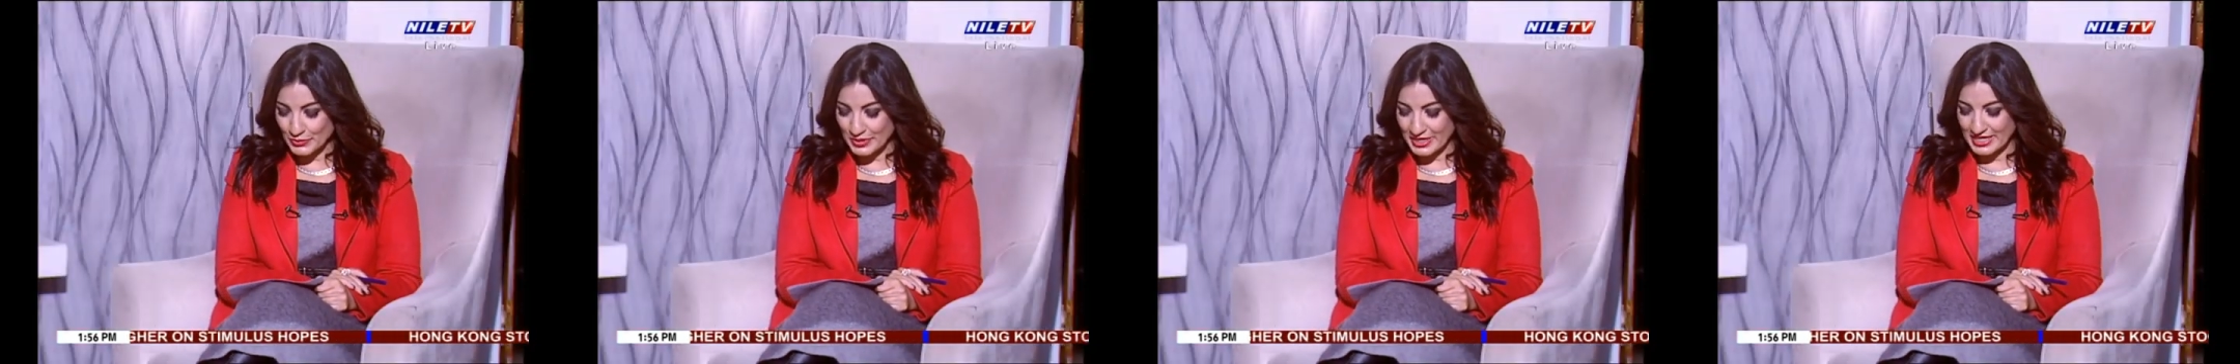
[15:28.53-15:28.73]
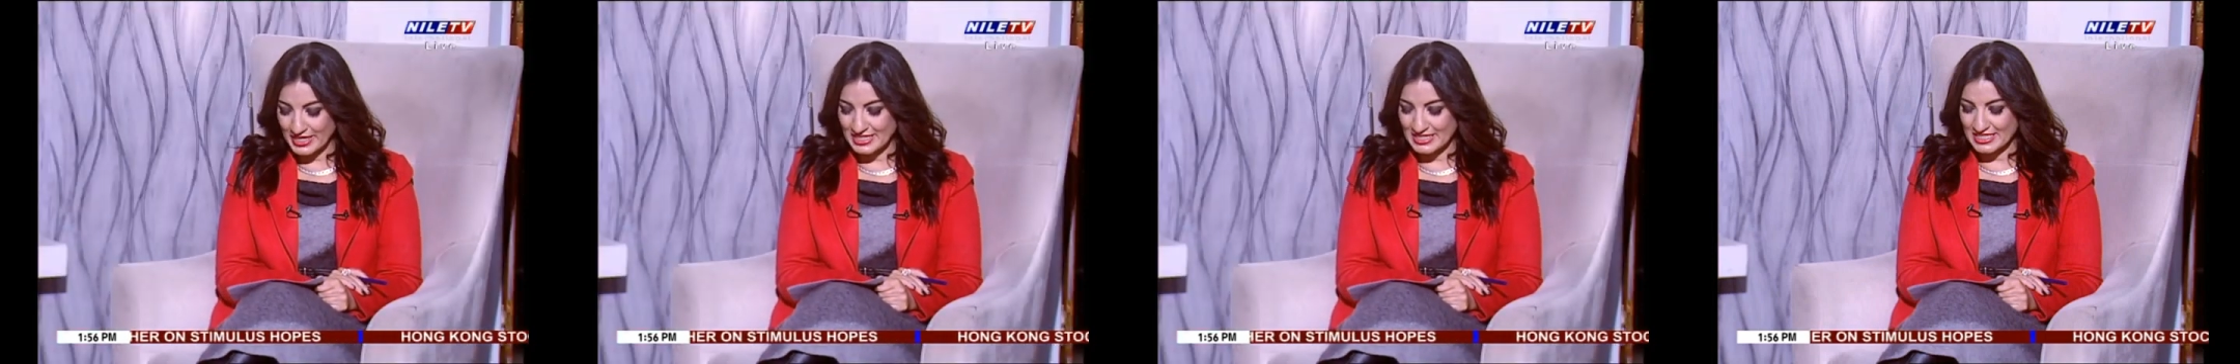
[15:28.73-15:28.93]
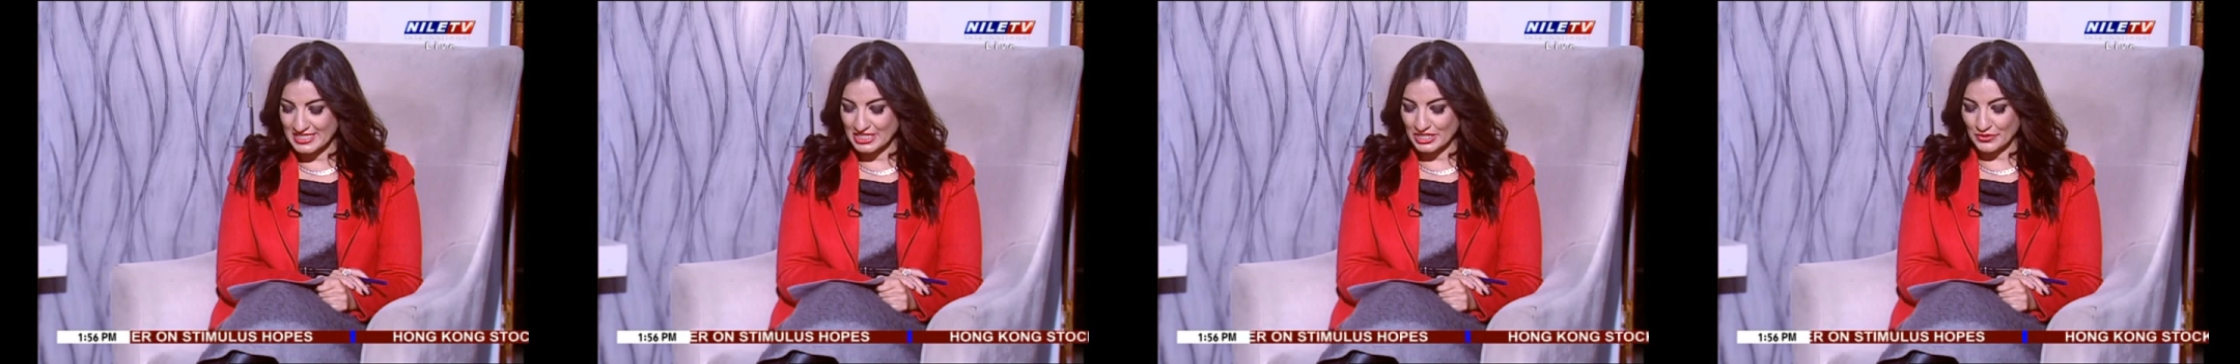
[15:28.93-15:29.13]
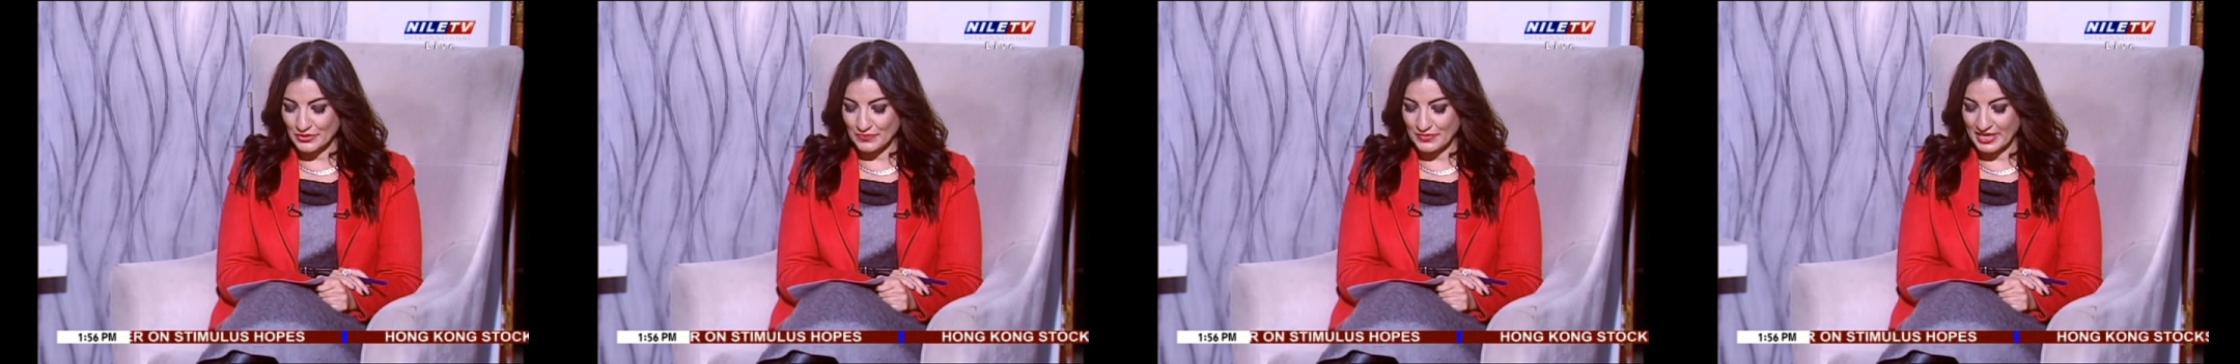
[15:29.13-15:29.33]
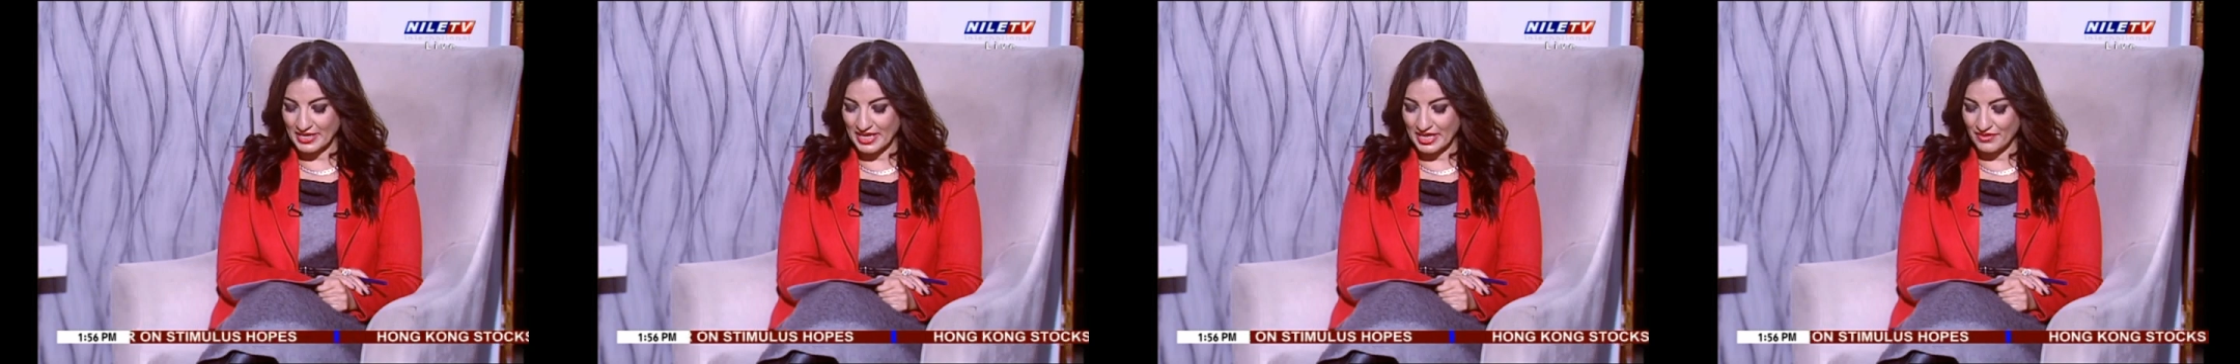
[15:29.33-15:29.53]

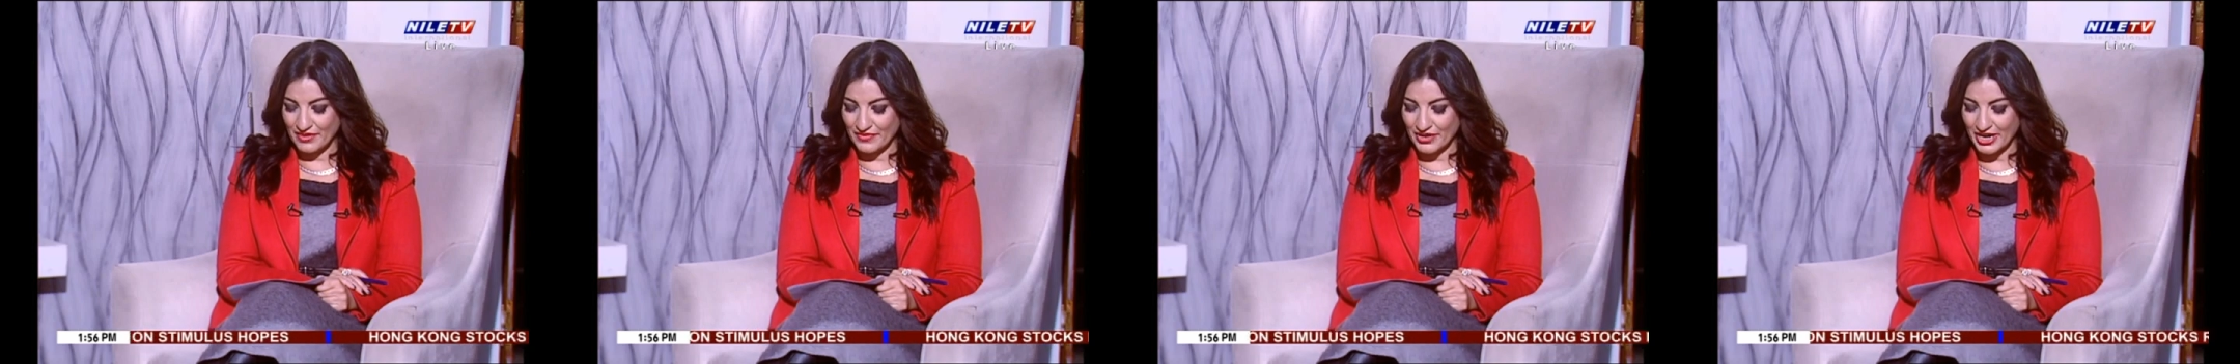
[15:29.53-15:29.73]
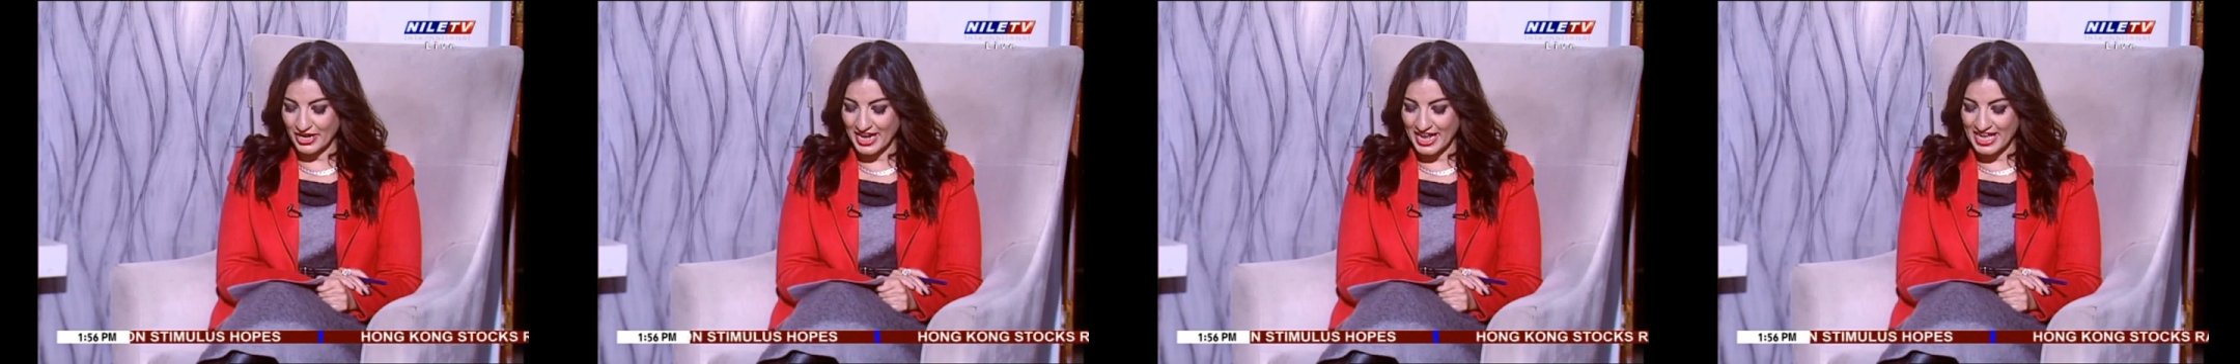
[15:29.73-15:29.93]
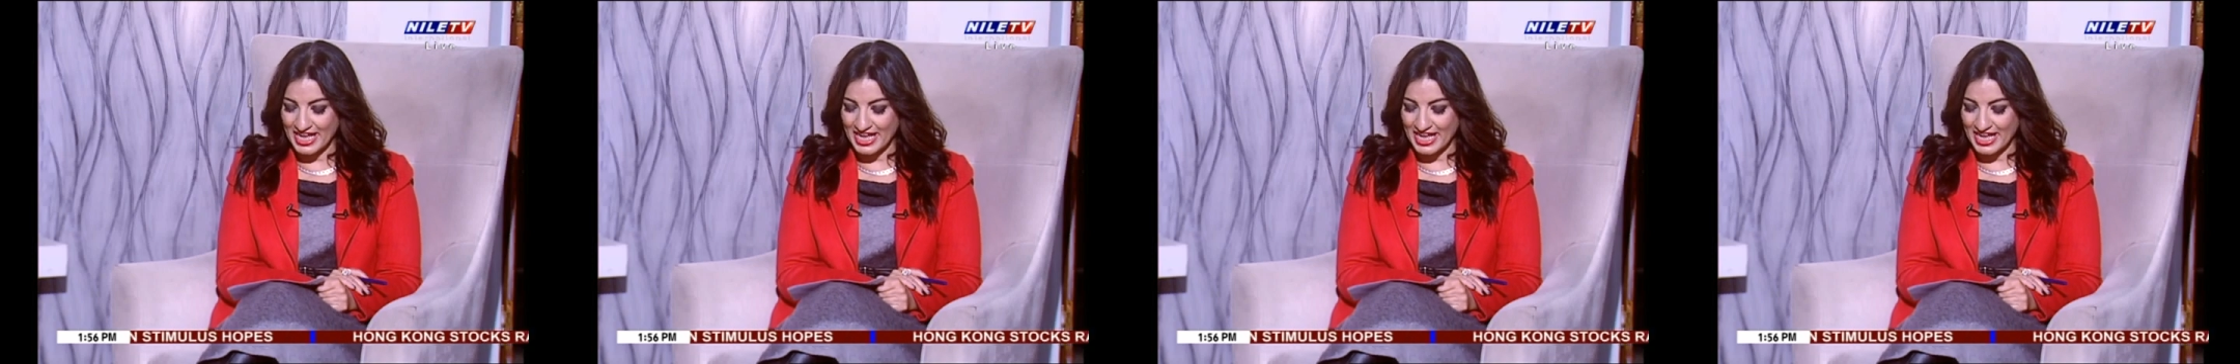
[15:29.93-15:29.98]
Organization Behavior,